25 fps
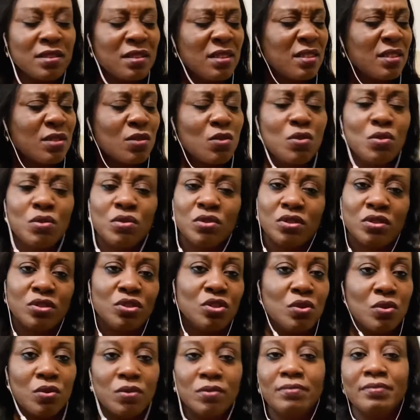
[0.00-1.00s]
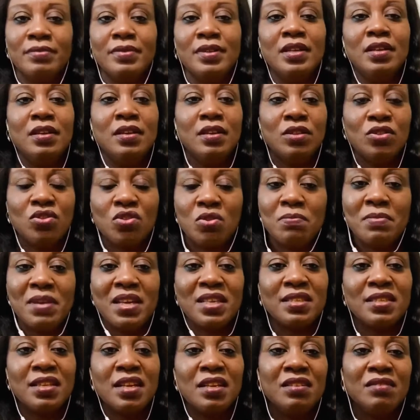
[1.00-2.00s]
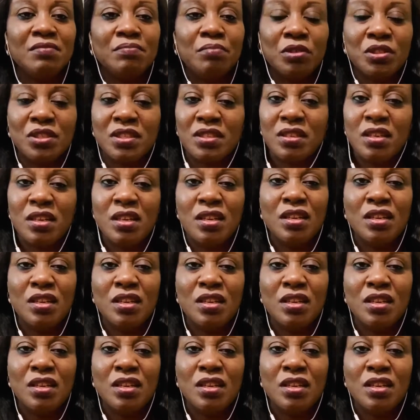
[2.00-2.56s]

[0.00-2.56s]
It's good, to some extent, but